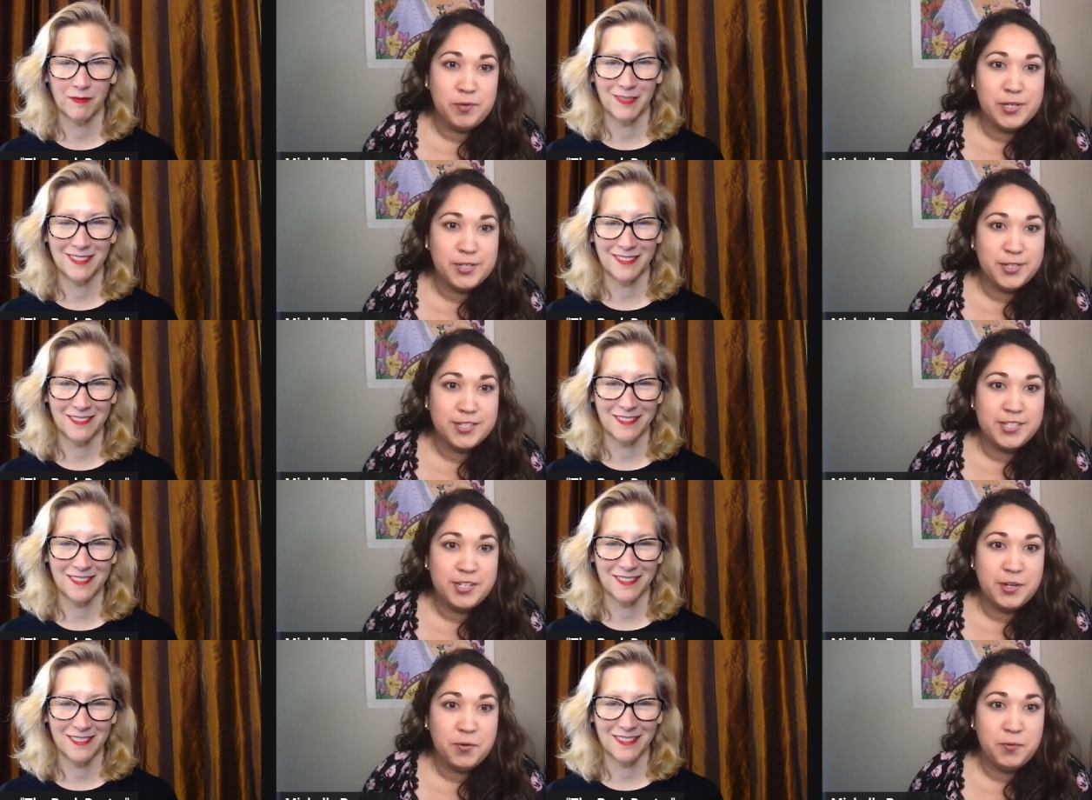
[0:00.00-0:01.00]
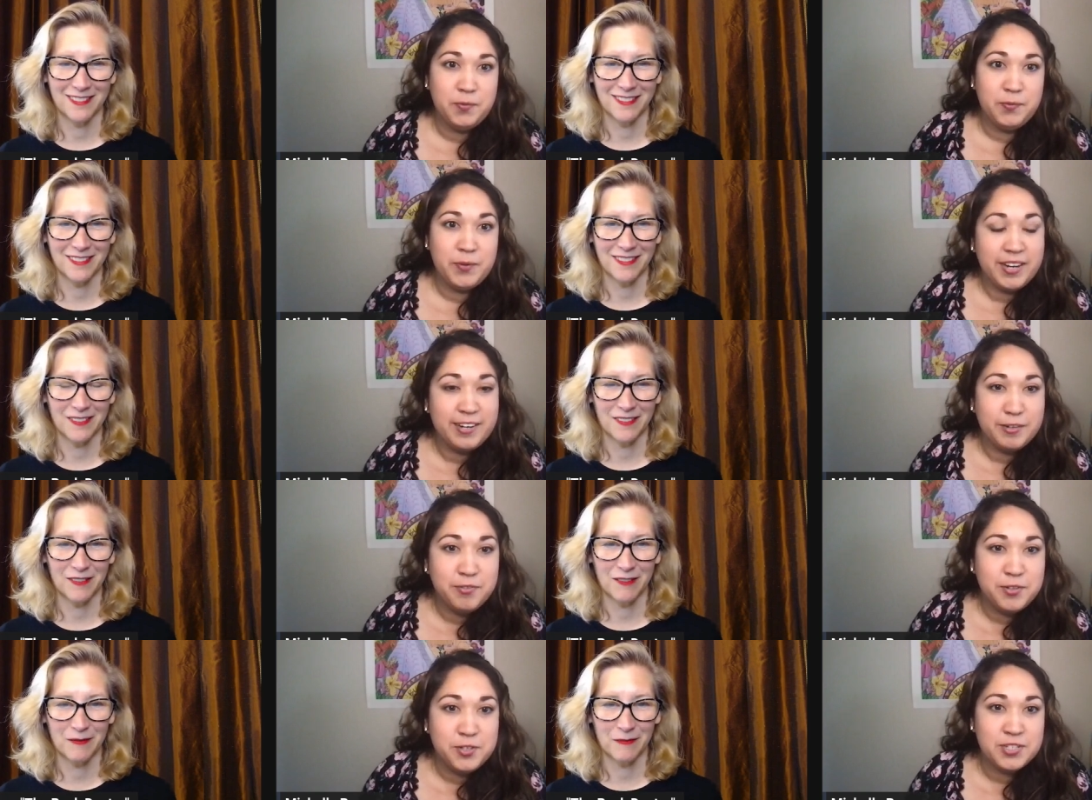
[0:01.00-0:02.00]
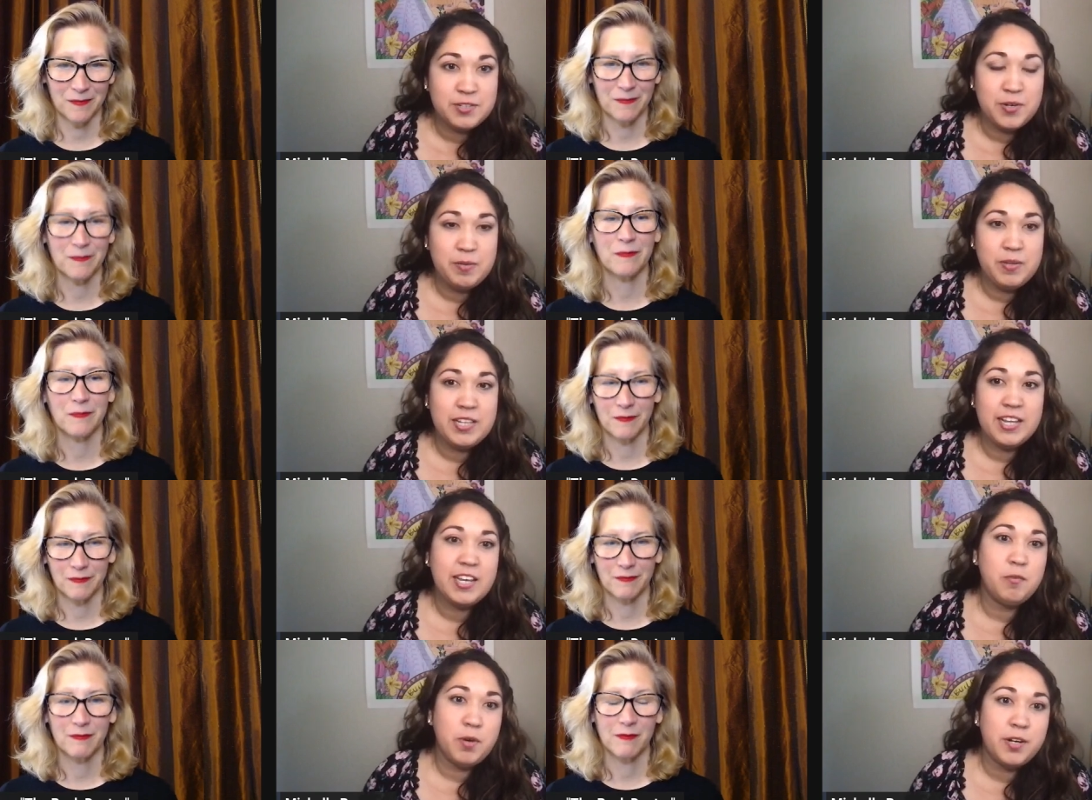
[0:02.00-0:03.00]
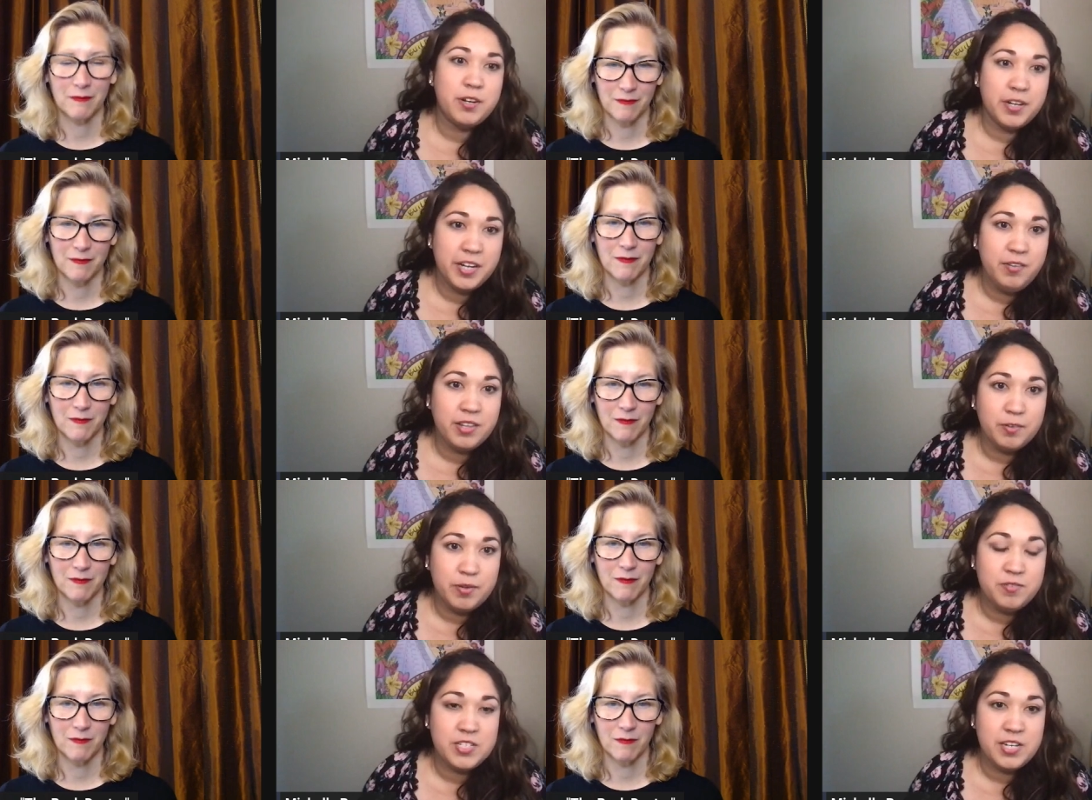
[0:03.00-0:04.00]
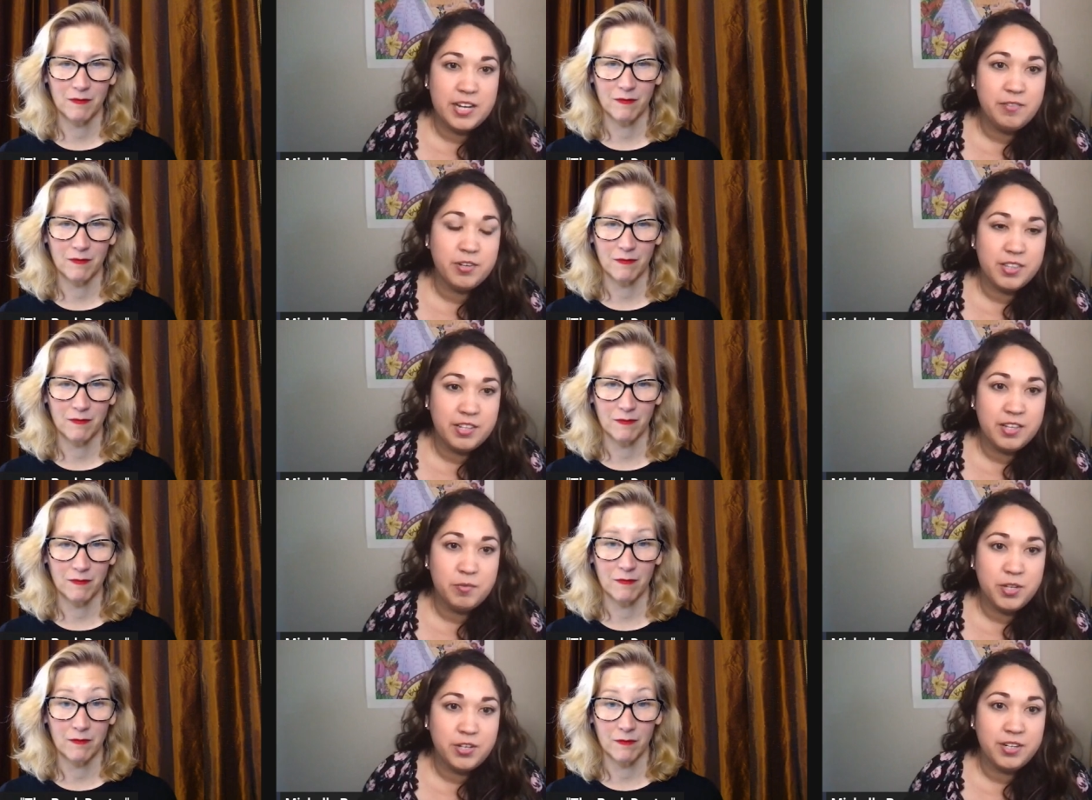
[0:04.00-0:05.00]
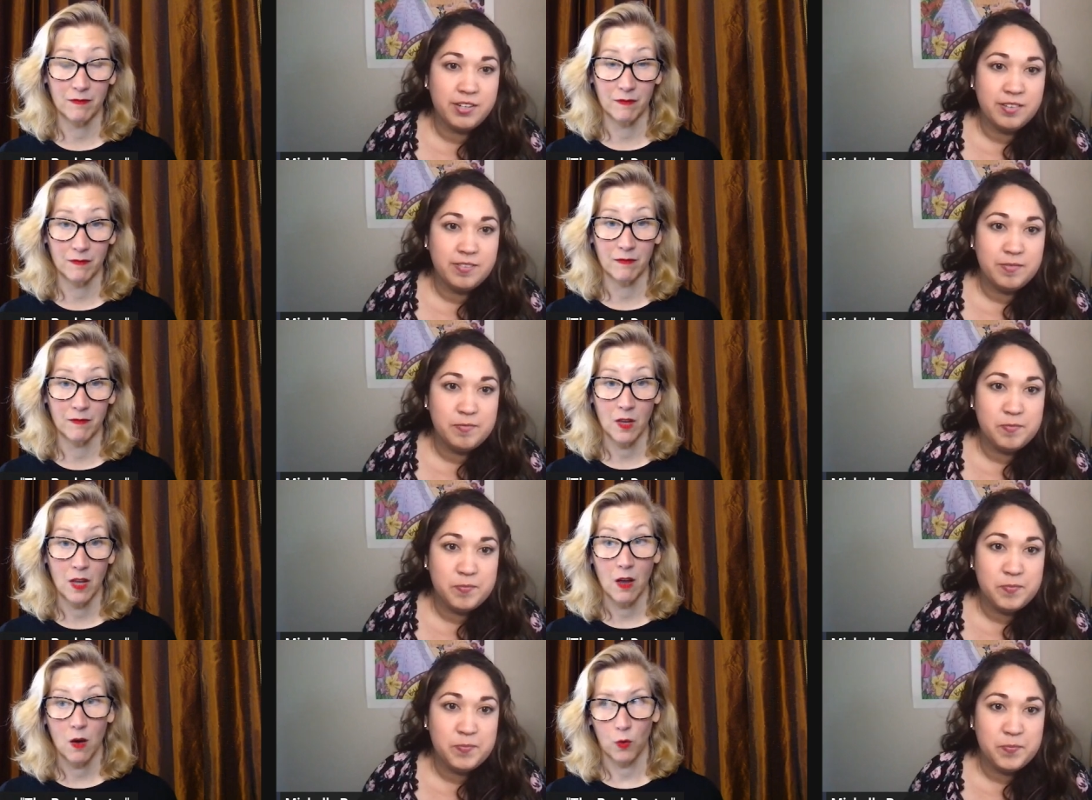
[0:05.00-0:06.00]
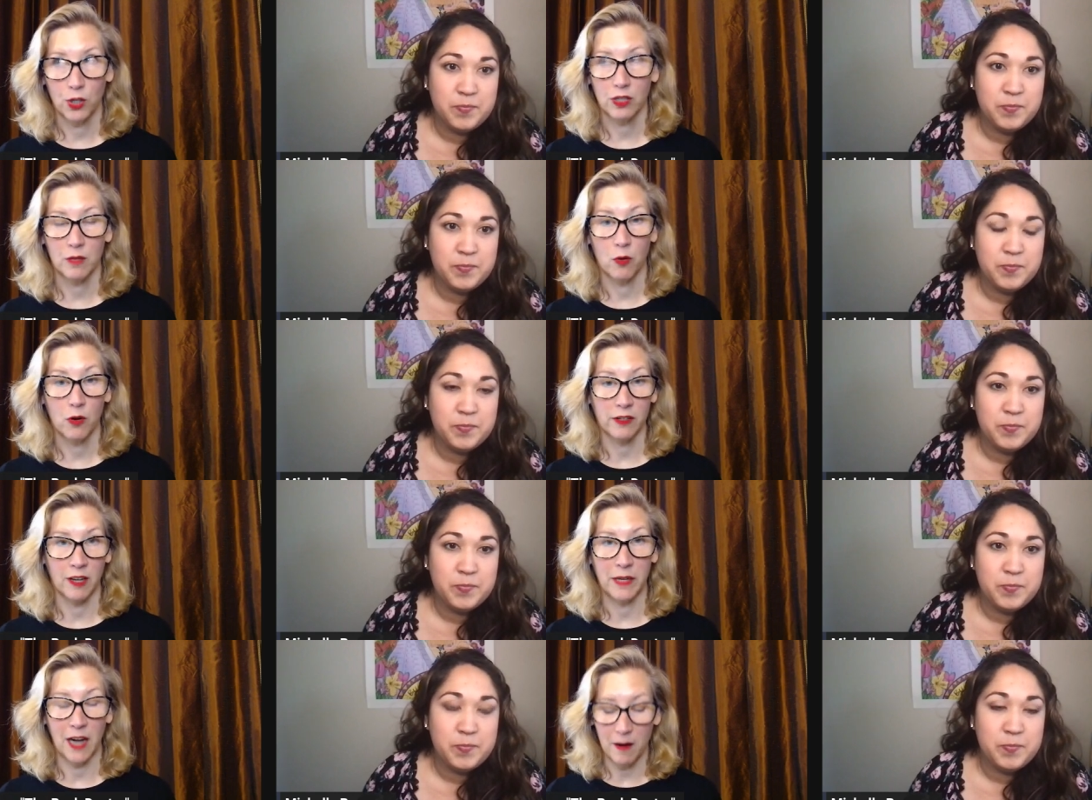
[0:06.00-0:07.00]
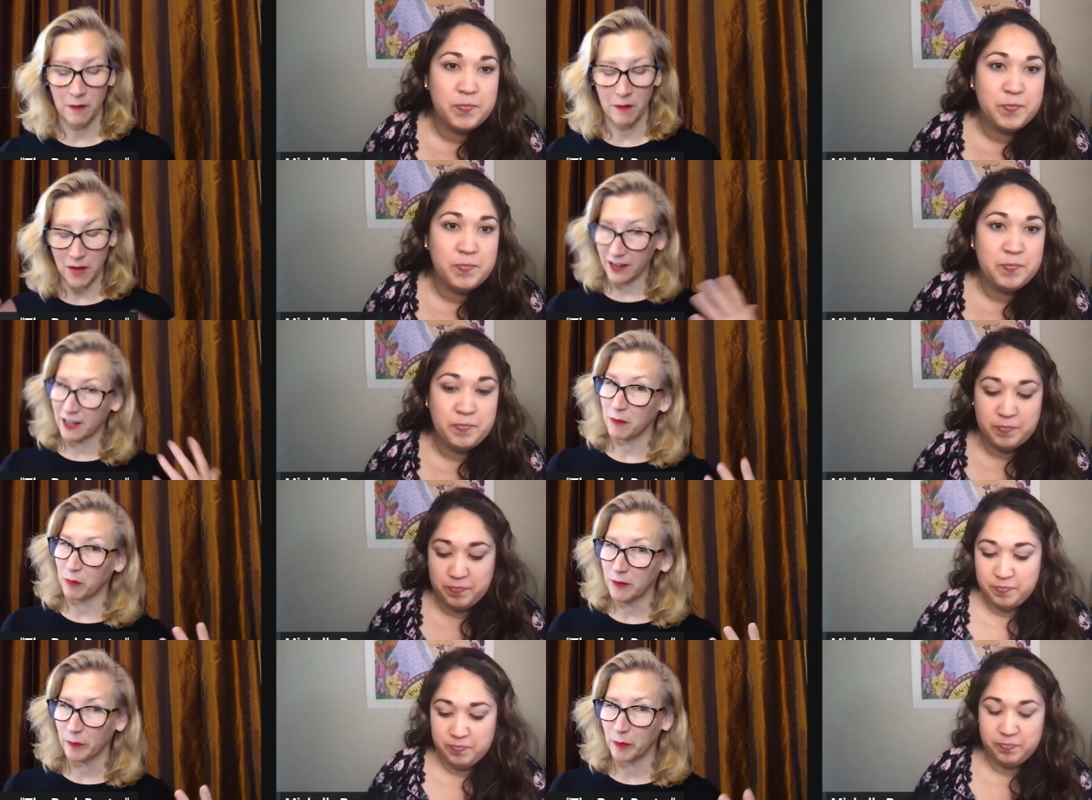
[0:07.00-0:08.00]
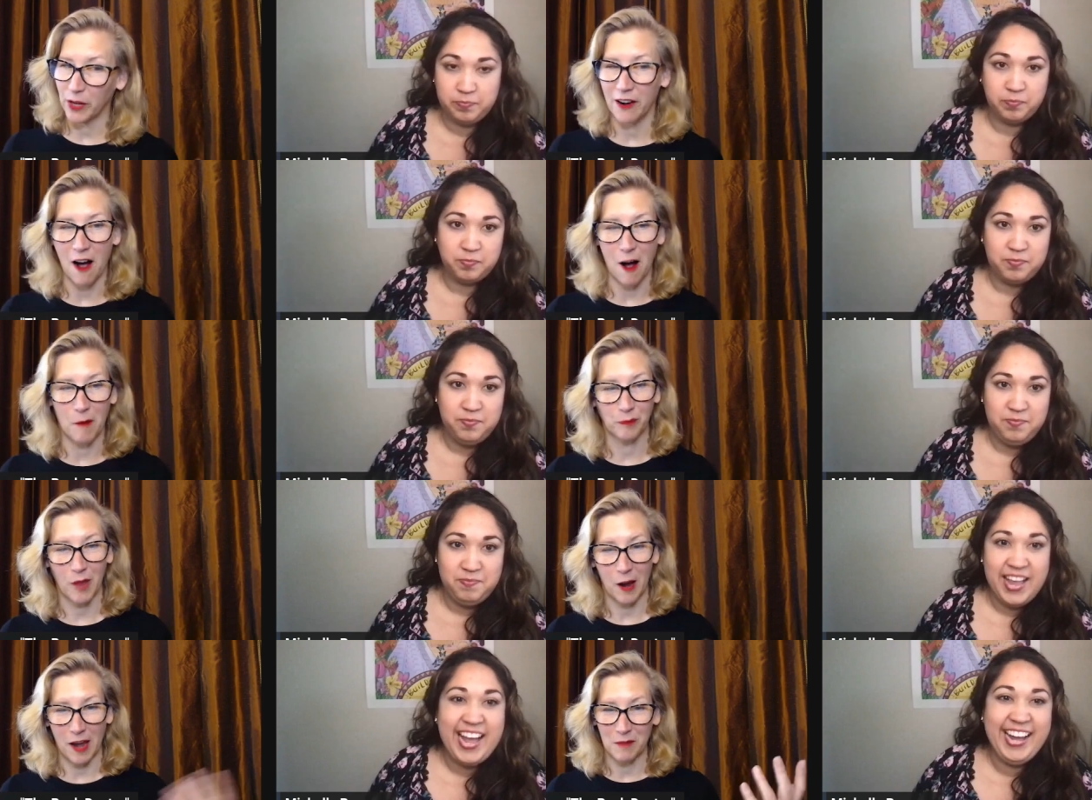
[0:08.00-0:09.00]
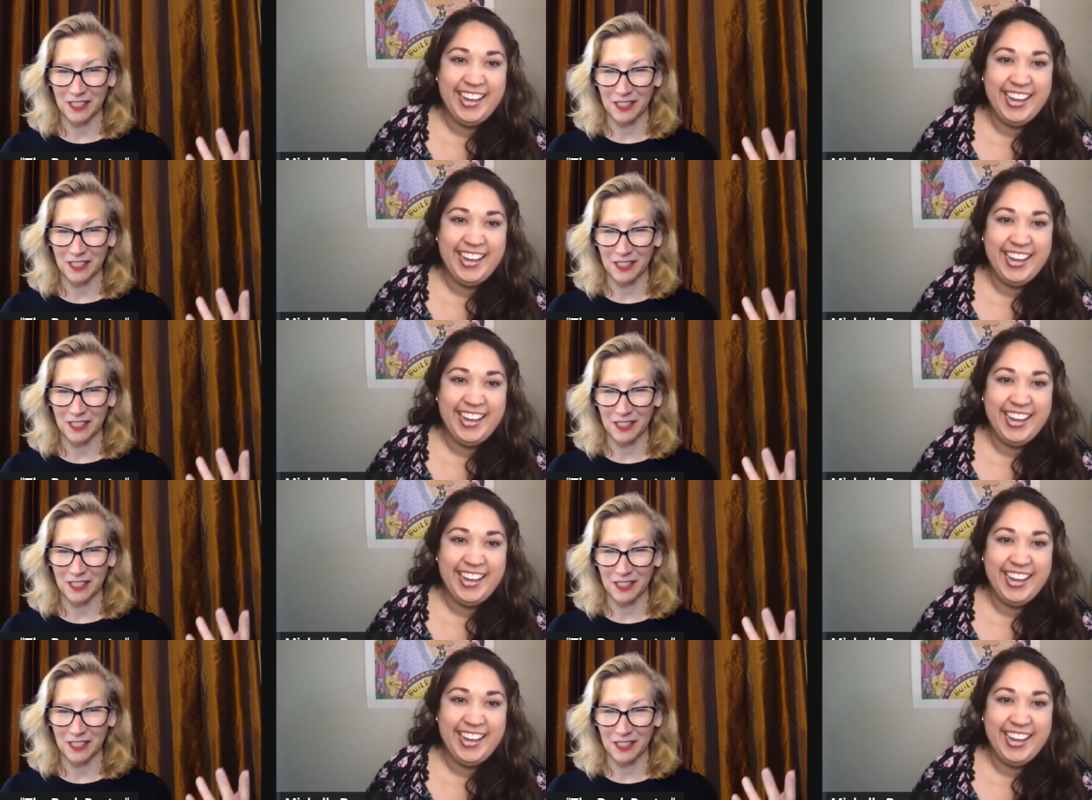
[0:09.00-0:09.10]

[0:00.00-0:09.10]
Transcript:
Speaker 1: wonders, you know, what her future is going to be like, I want her to know that we've done everything that we could.
Speaker 2: Which is important. I mean, I'm I'm not a hippie, but um, I am a